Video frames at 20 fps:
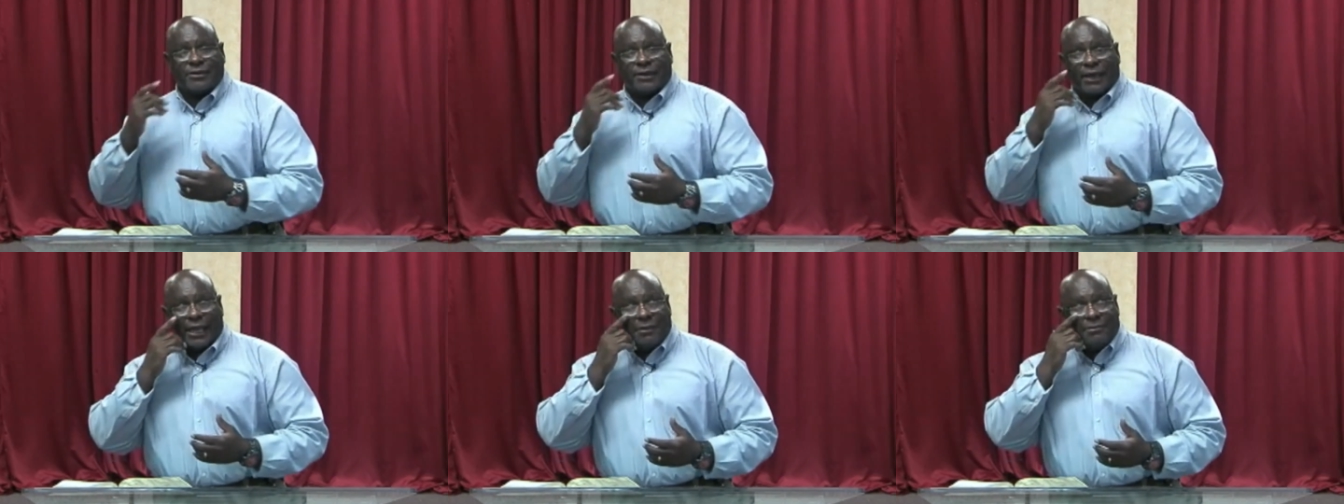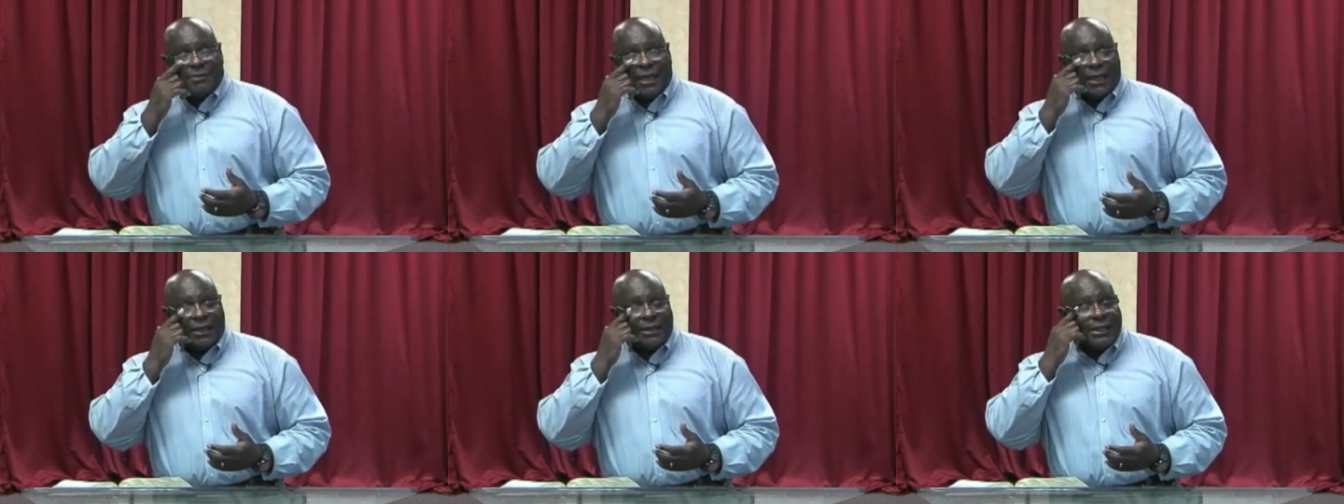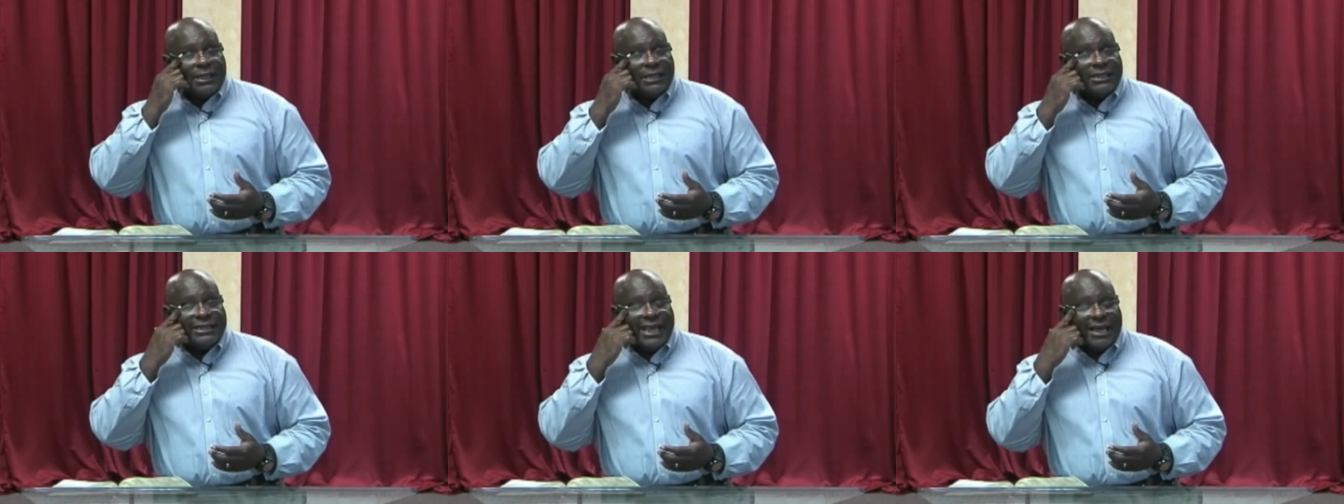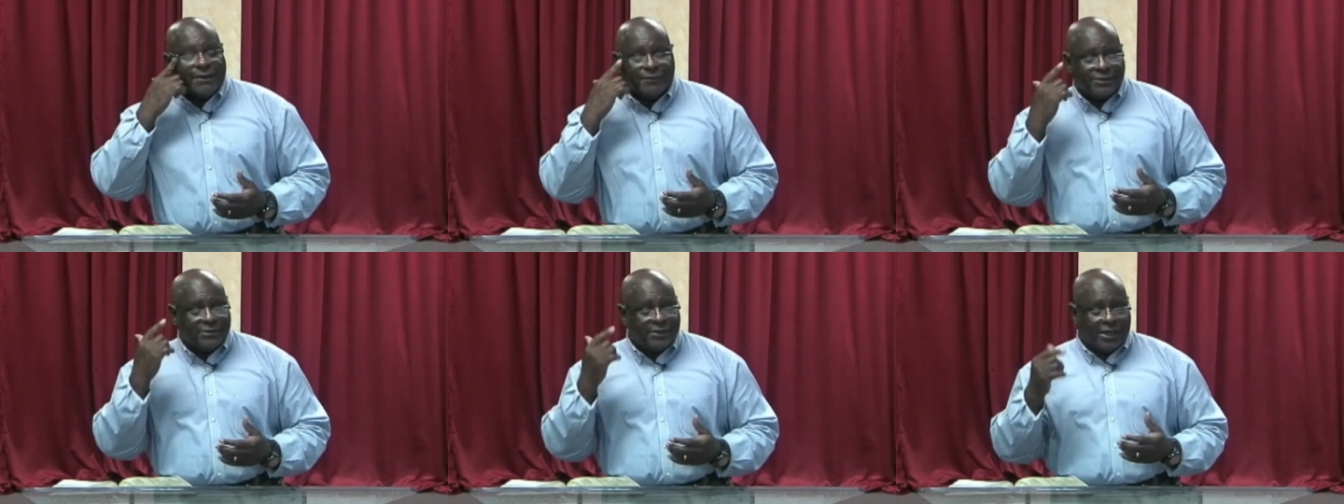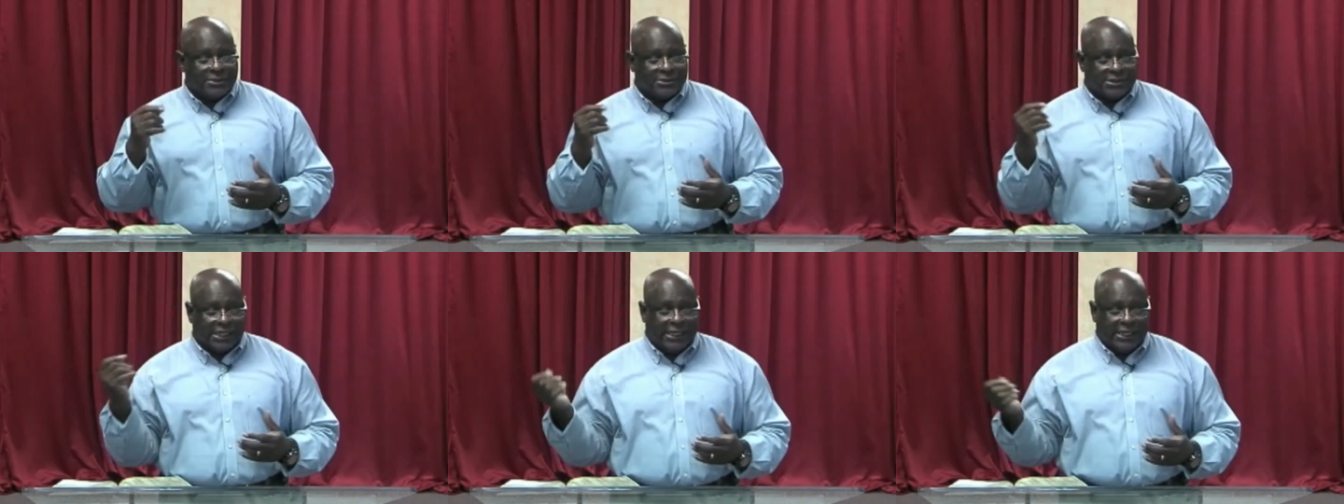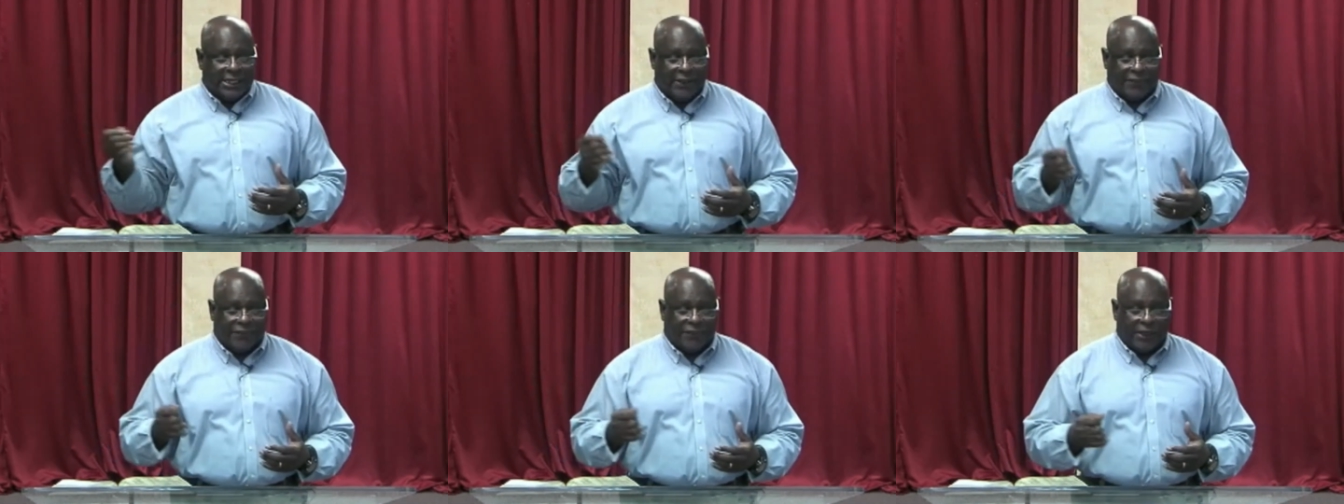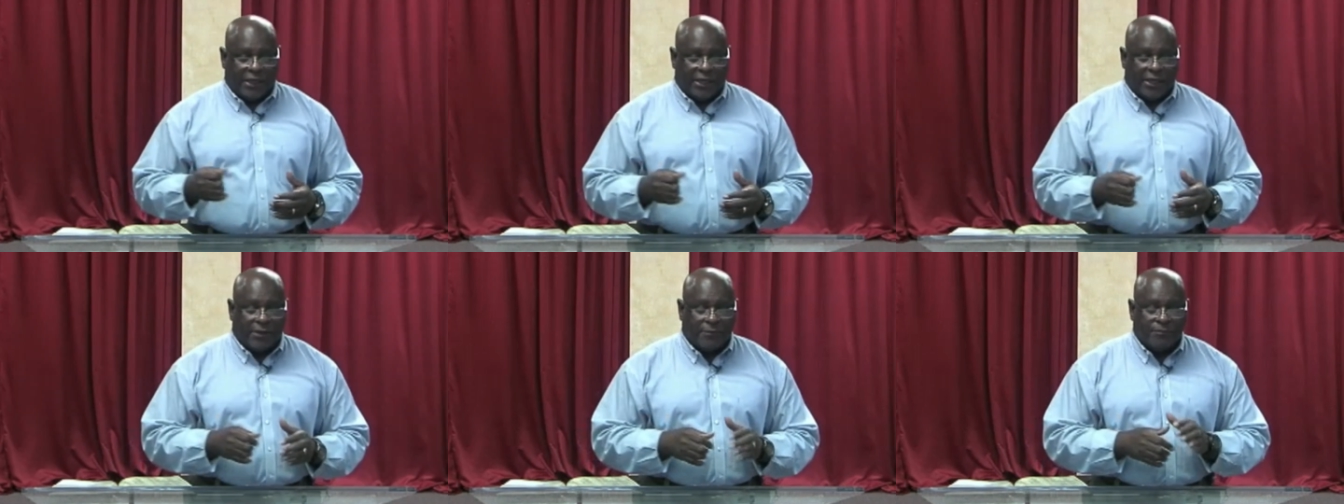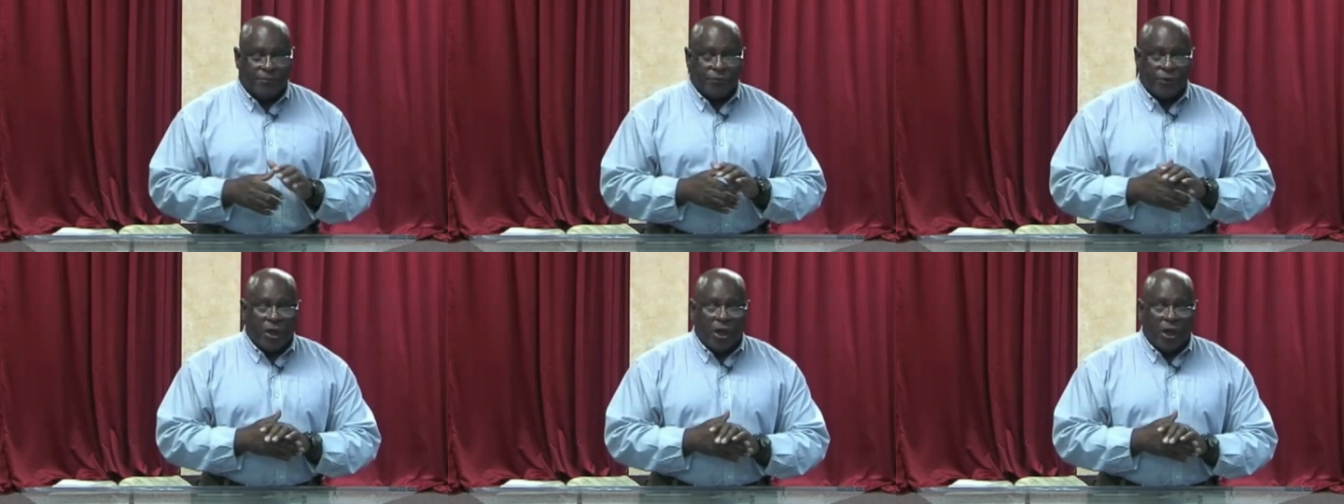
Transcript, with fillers: Amen. He never does anything